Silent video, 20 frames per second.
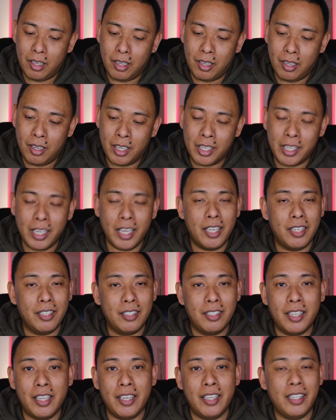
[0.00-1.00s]
Again,
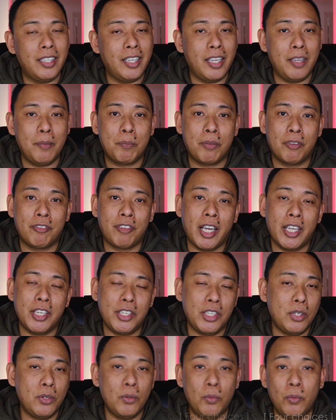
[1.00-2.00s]
they provide
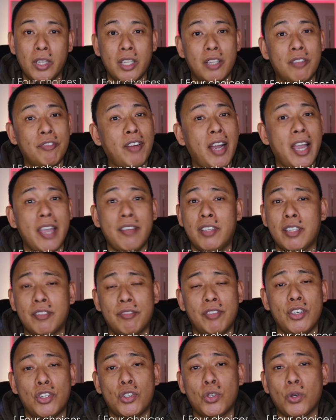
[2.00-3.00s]
you with 5
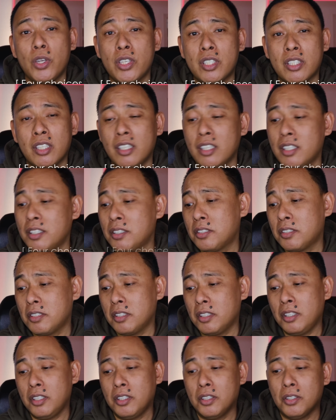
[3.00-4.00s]
different choices,
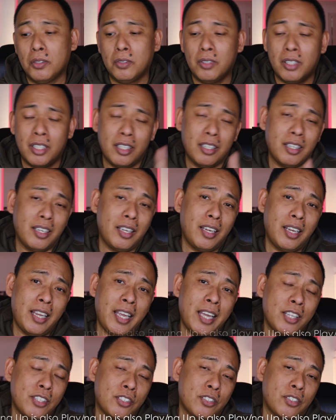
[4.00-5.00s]

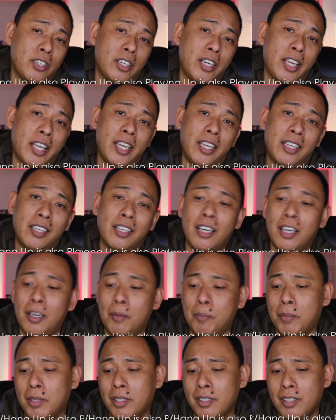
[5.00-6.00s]
answer and hang
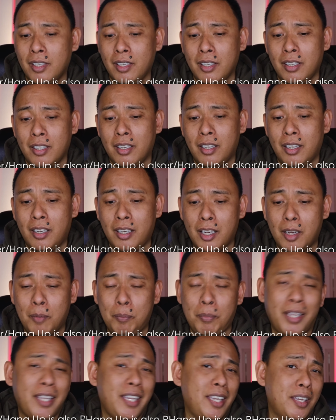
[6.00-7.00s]
up,
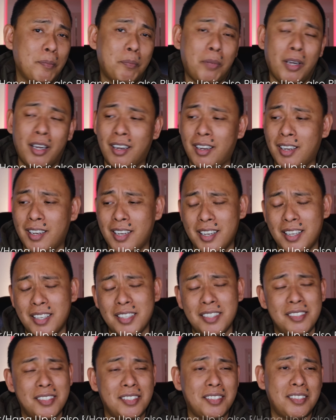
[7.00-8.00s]
play and
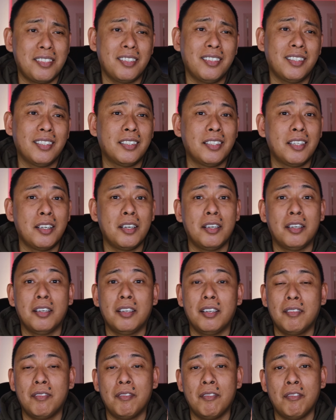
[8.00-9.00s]
pause,
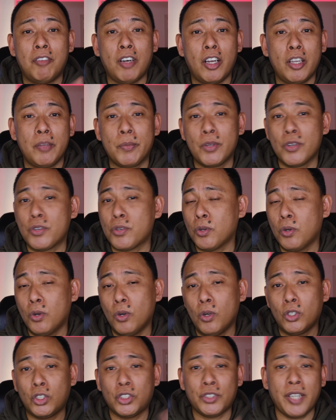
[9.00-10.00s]
volume
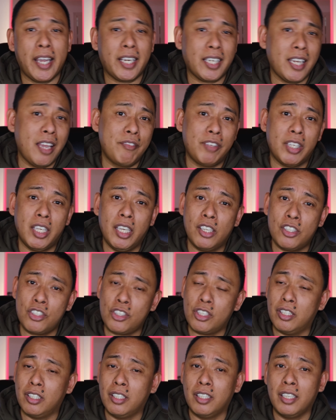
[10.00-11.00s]
control, track
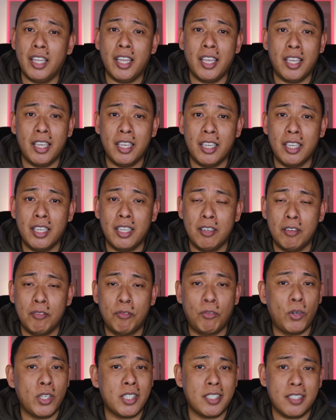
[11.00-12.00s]
navigation, and
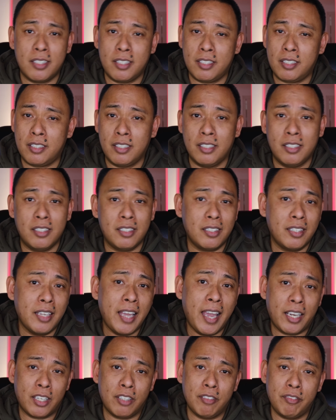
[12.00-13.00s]
voice assistant
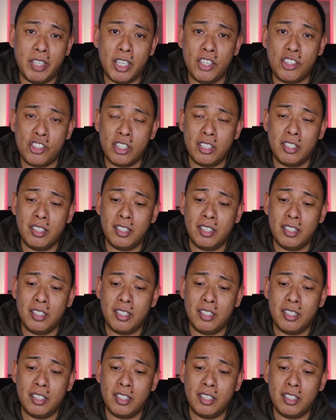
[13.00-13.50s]
activation.